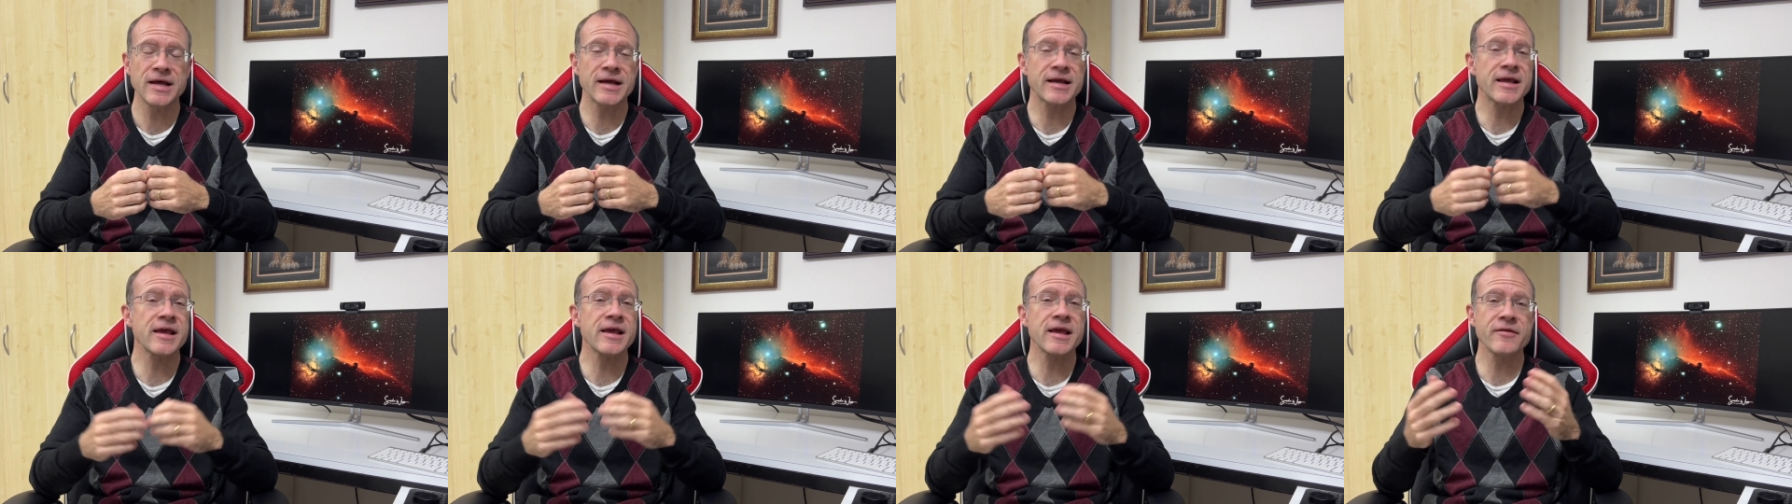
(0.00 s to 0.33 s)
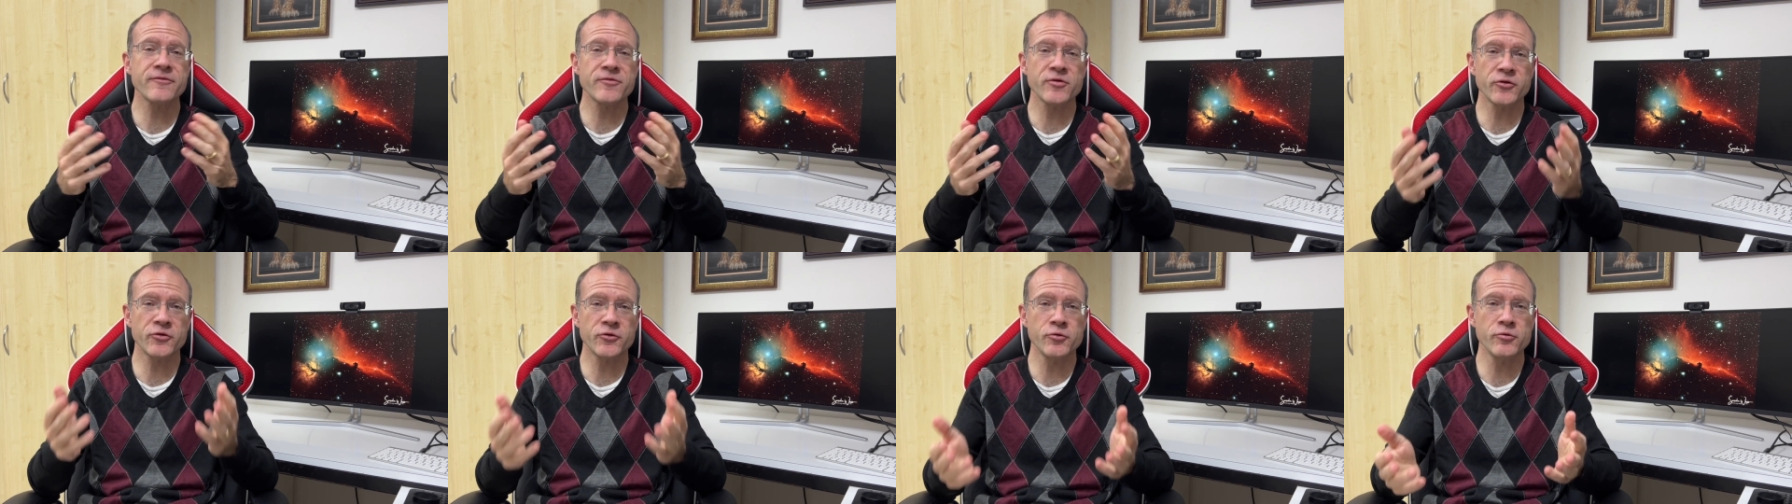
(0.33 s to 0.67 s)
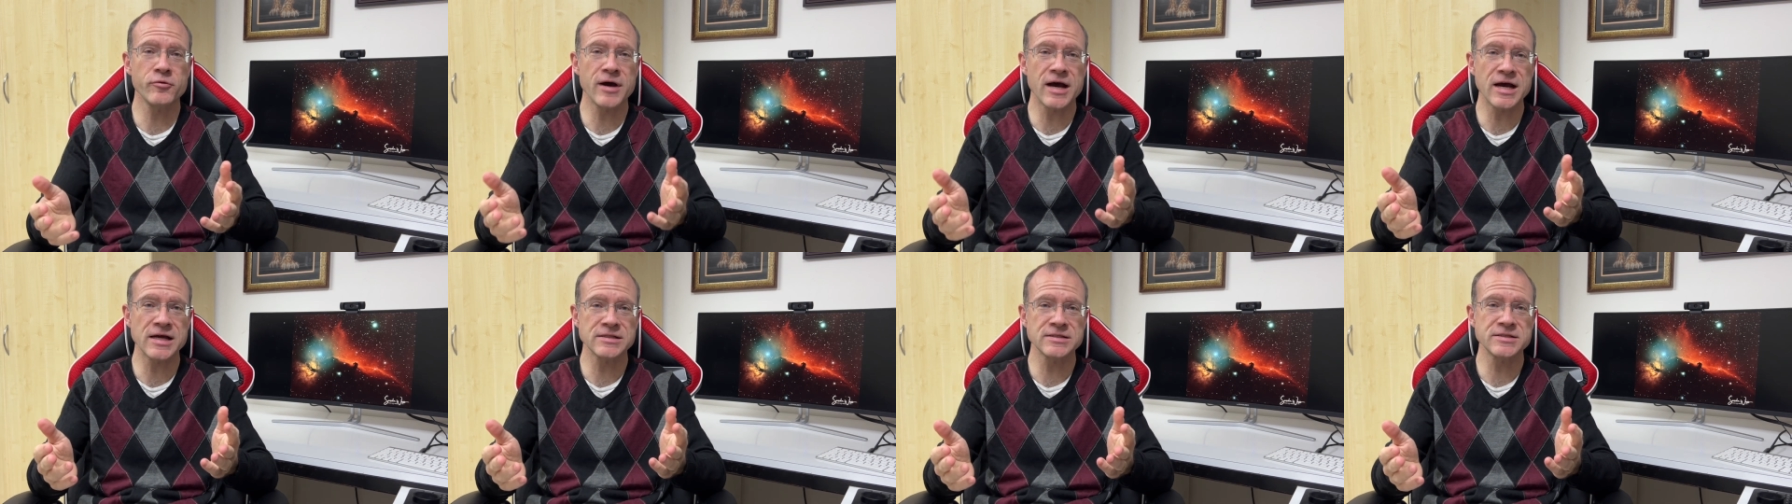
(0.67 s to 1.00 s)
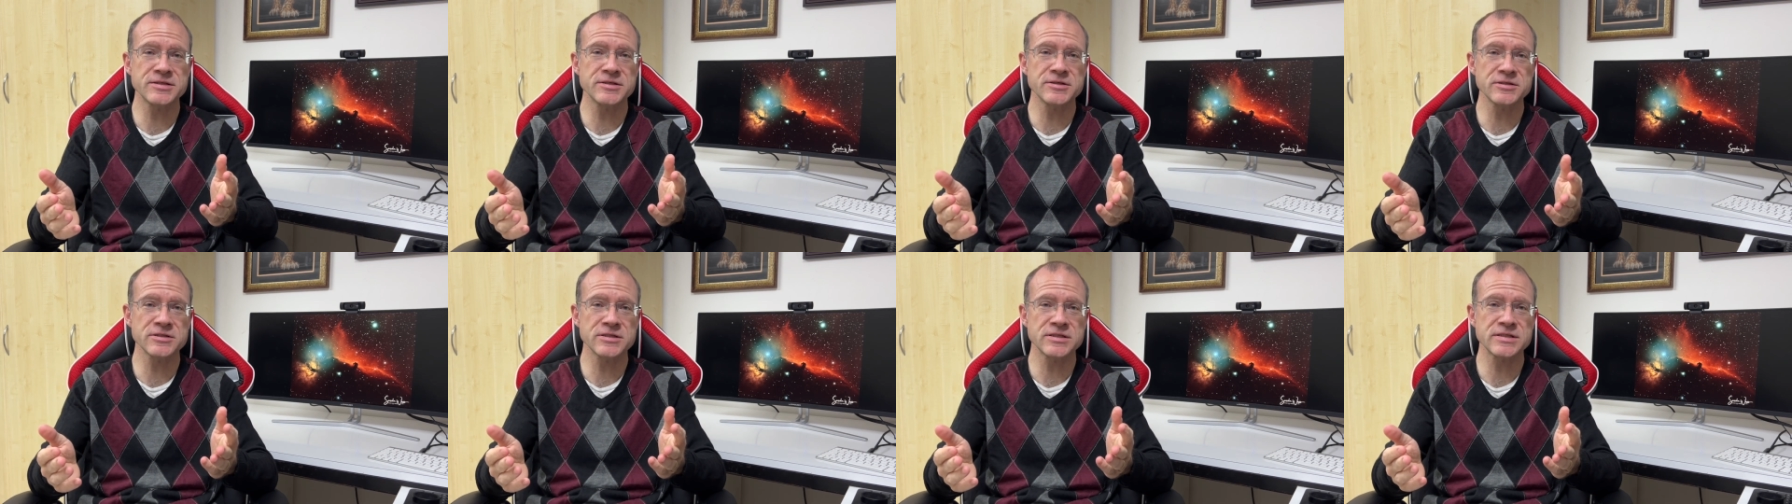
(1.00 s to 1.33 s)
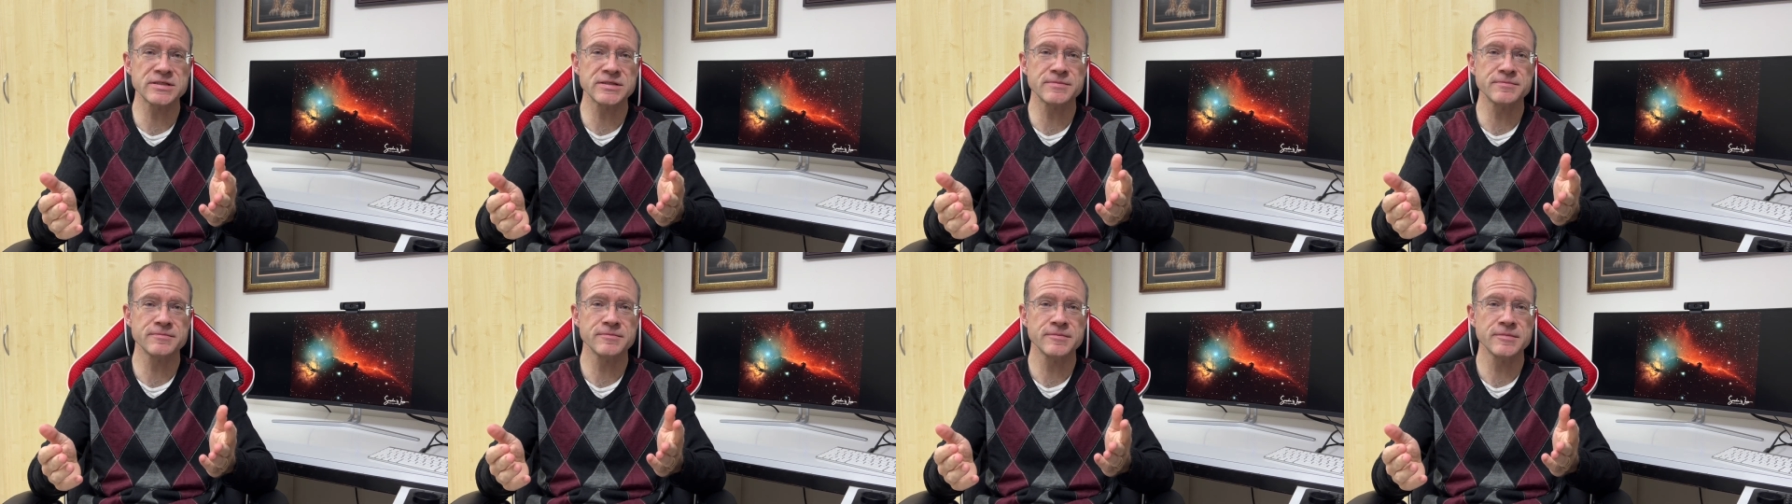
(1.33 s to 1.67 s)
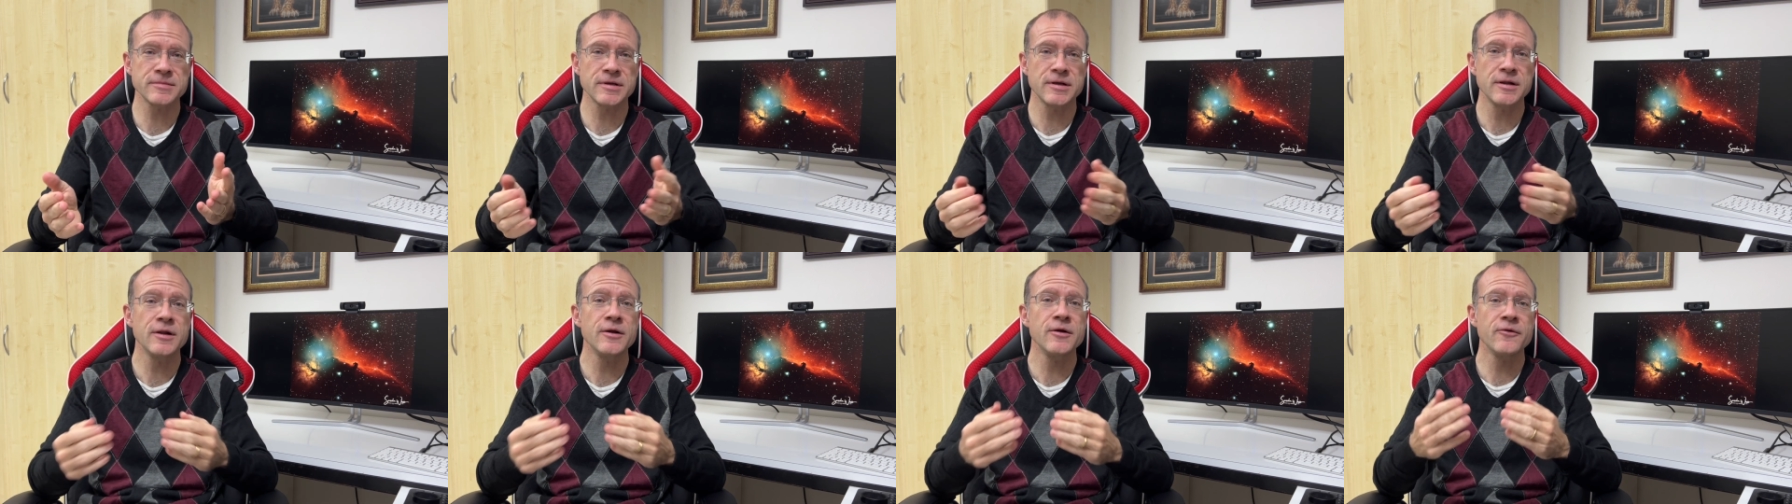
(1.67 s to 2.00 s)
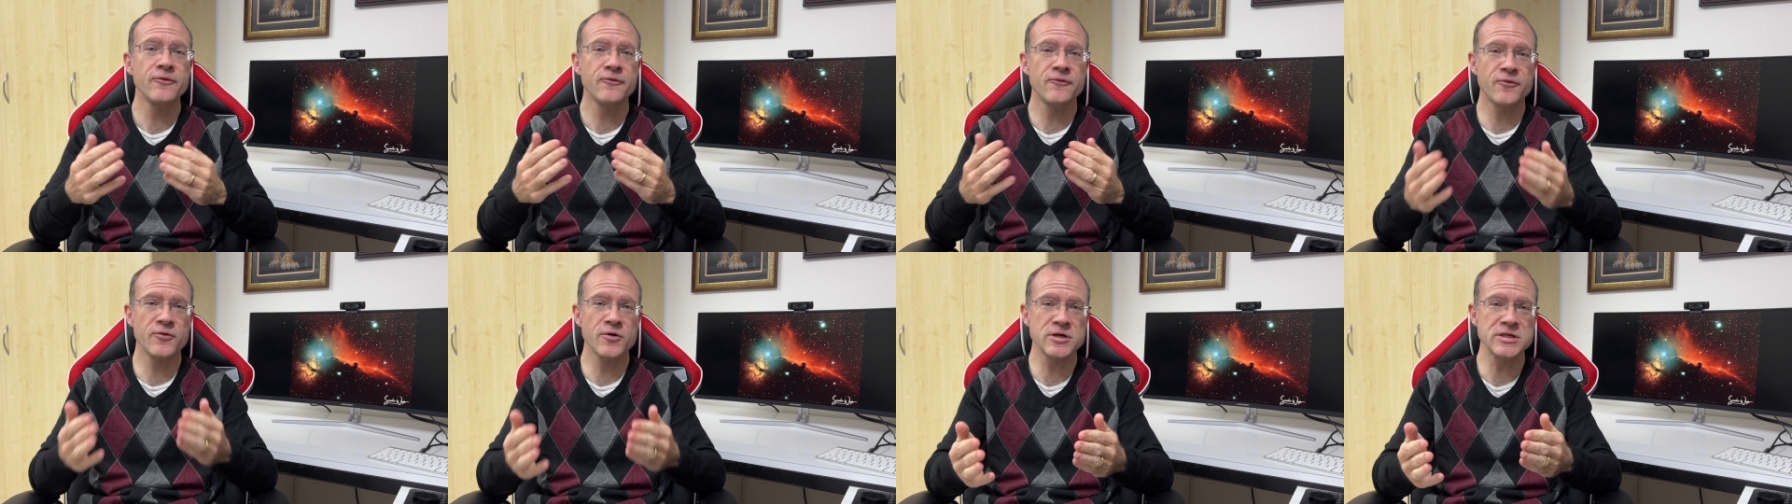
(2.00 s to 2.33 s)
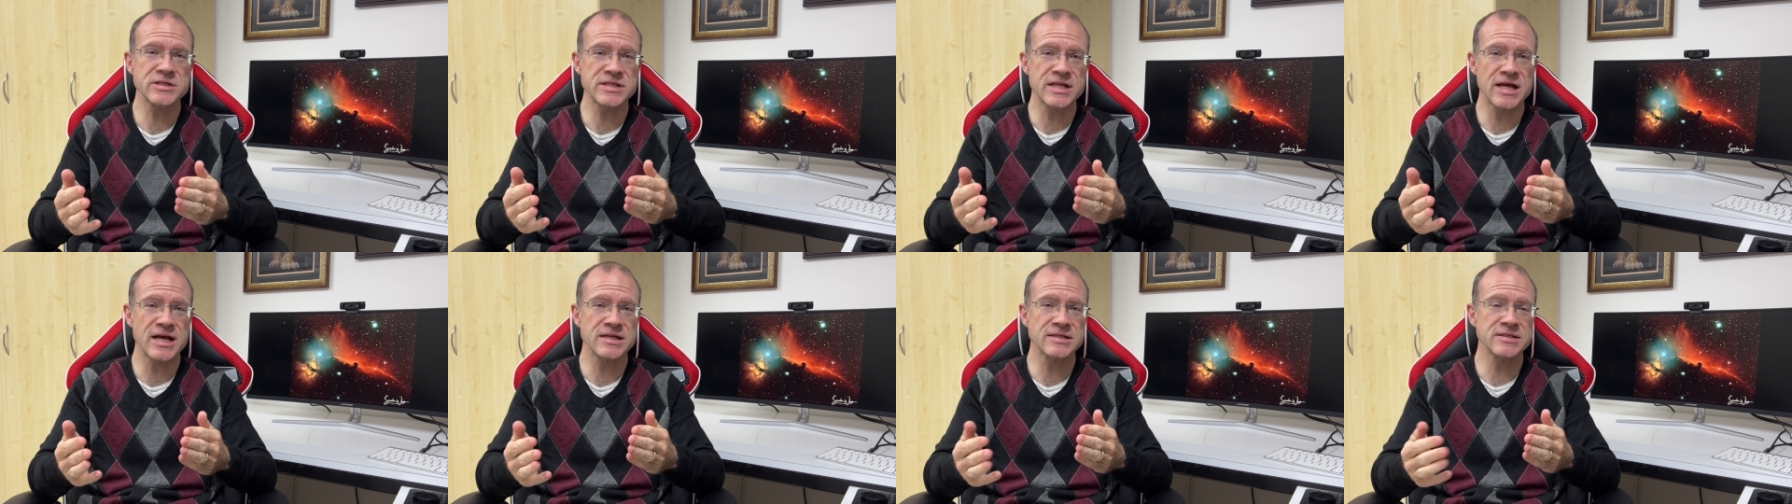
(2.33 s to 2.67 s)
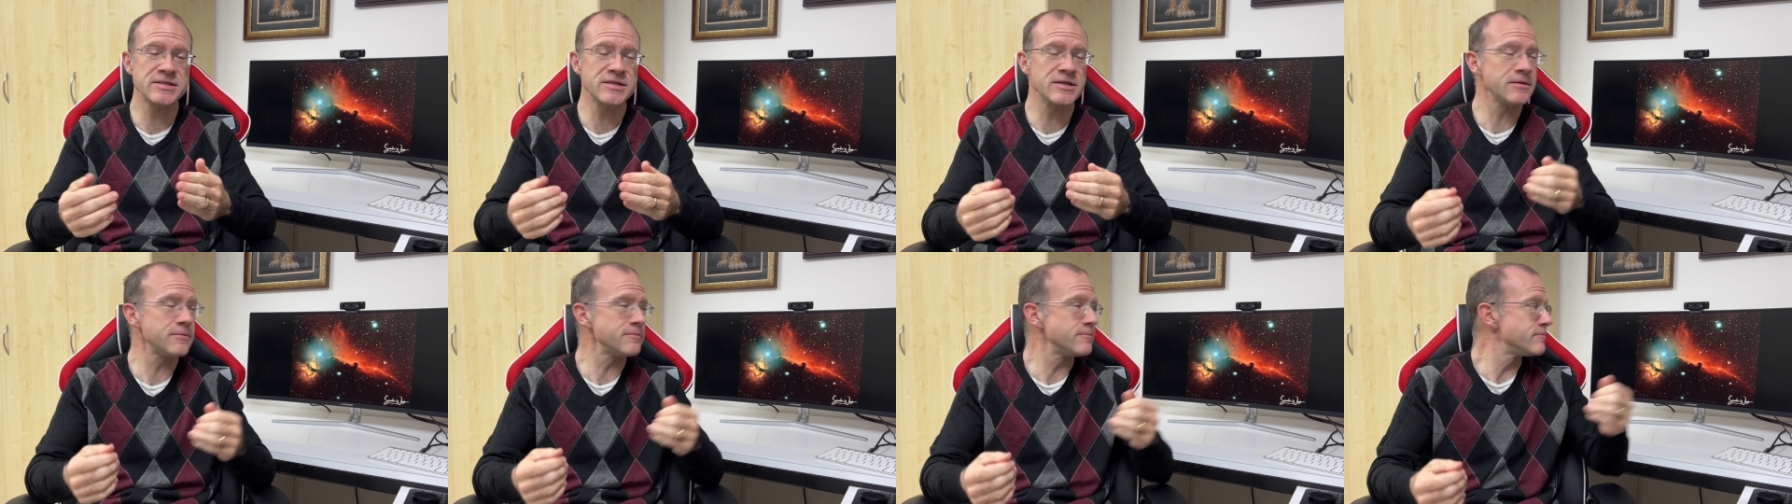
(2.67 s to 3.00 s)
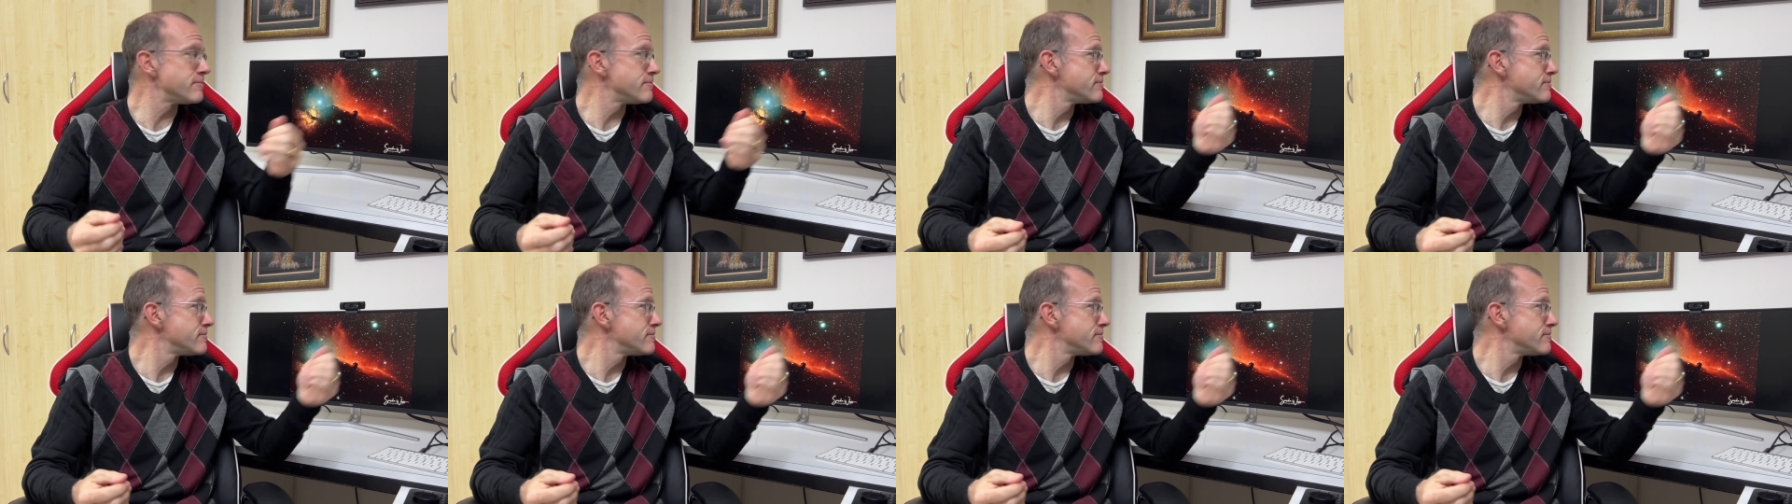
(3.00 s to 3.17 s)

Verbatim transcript: I can give you two answers. First answer,